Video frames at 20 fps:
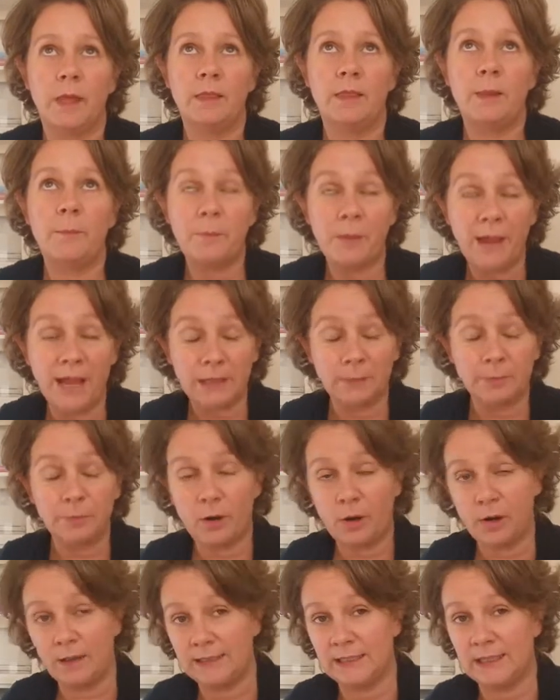the best
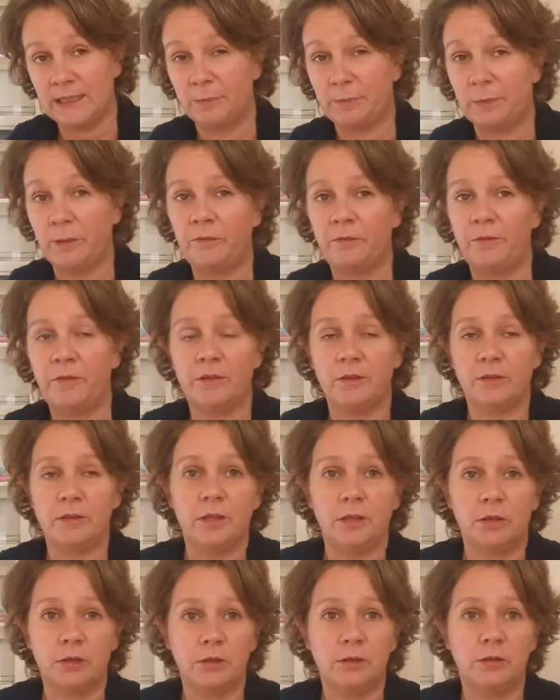prices, but for
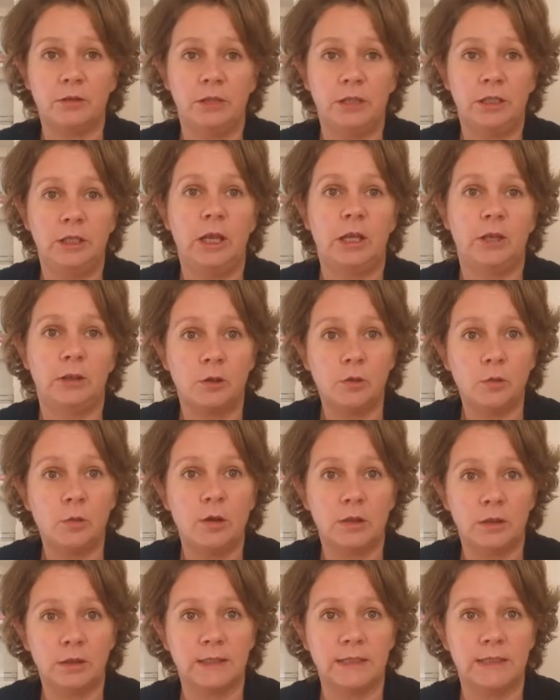the, you know, the
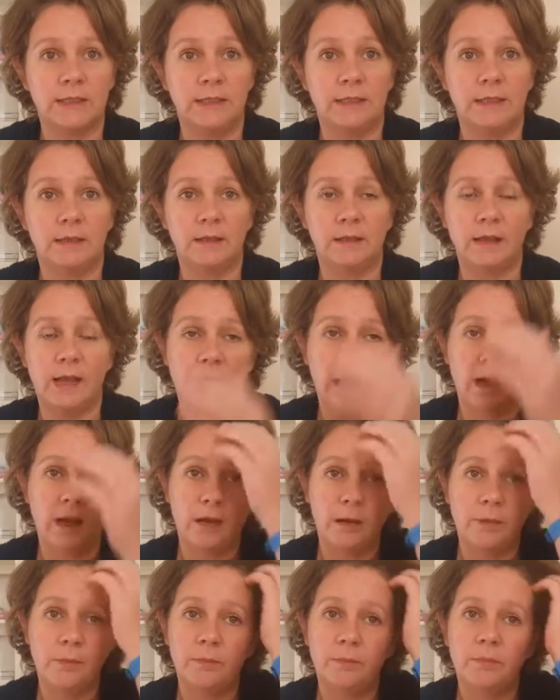quality,
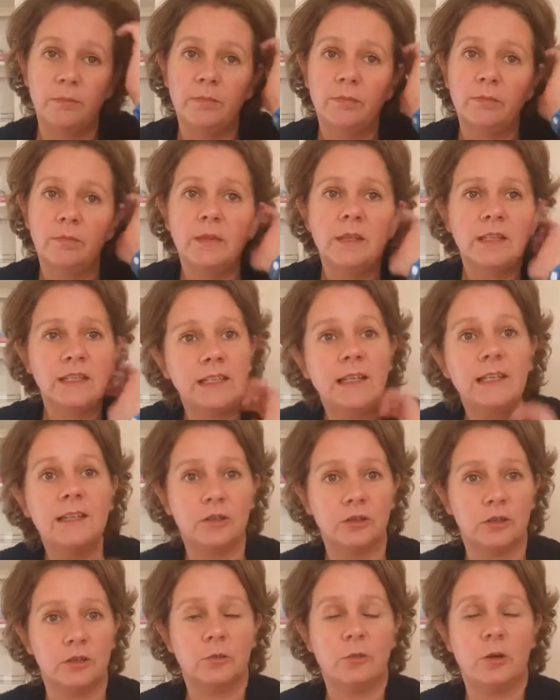um,
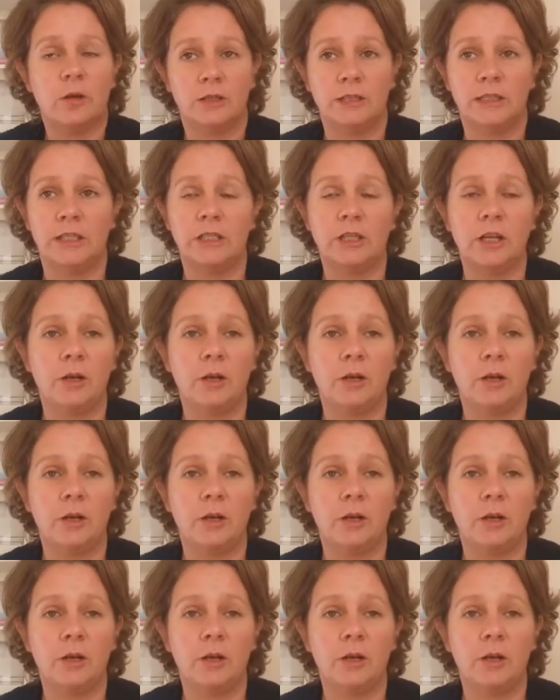still a good quality.